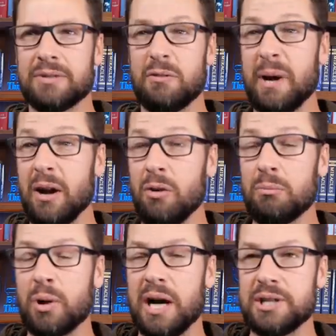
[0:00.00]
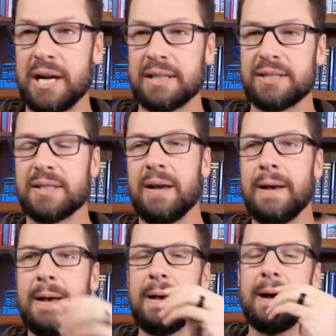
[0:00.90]
for my own projects?
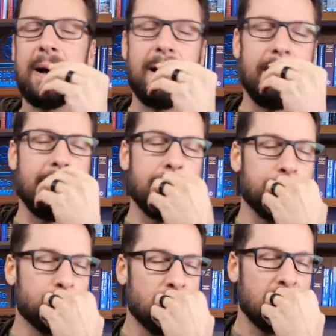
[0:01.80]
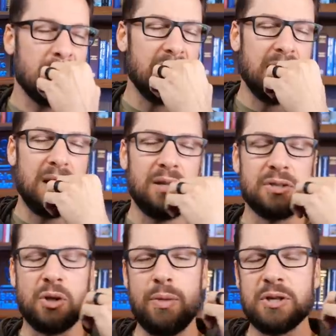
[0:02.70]
Um,
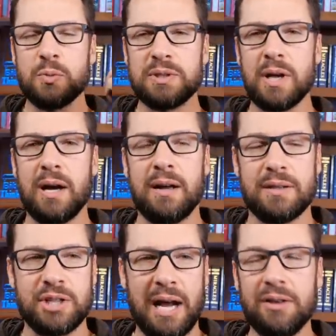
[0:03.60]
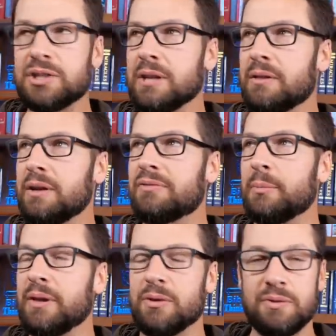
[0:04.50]
so this was a, a, challenging thing for
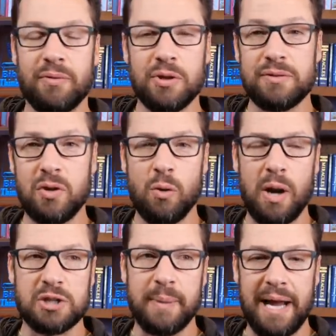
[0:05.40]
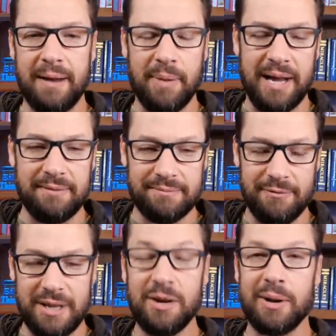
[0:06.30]
me. For those of you who watch my my
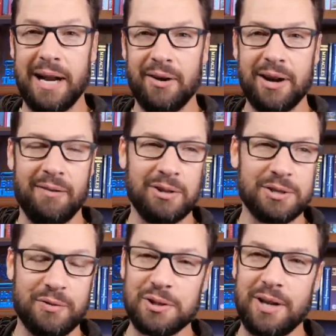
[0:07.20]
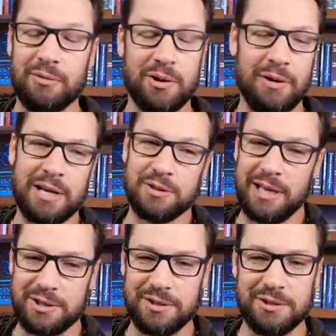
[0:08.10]
video on hair coverings, first off,
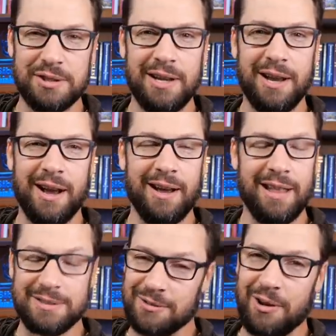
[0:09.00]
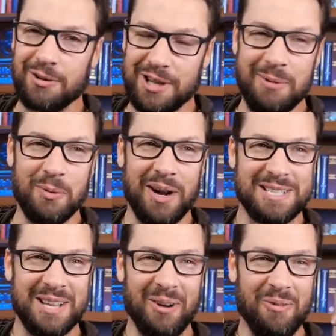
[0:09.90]
congratulations. Uh, that's a long time to
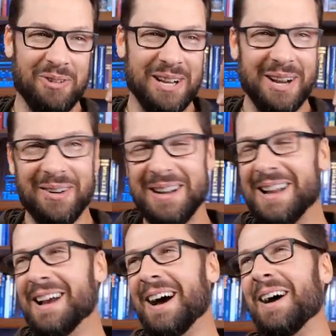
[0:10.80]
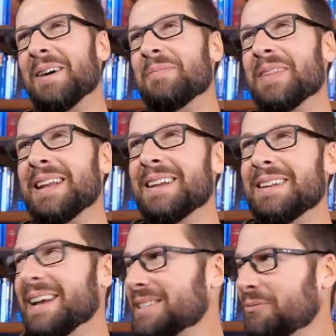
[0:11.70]
watch the whole video. Um, it,
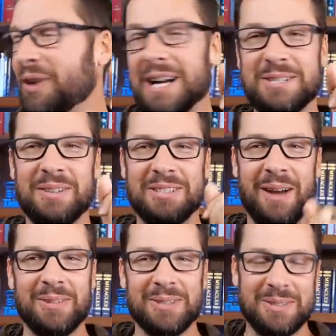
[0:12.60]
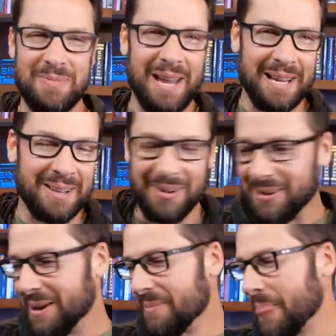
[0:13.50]
it's a fraction of the time it took to make it, though.
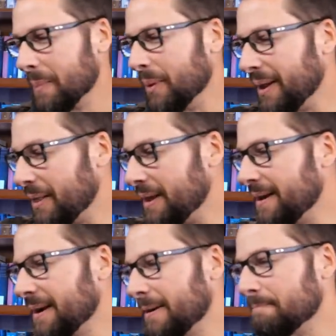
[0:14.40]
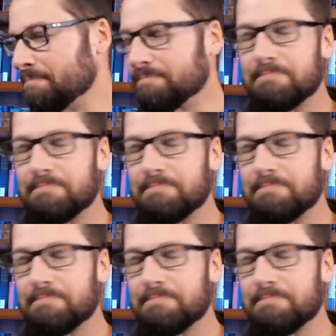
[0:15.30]
But the um,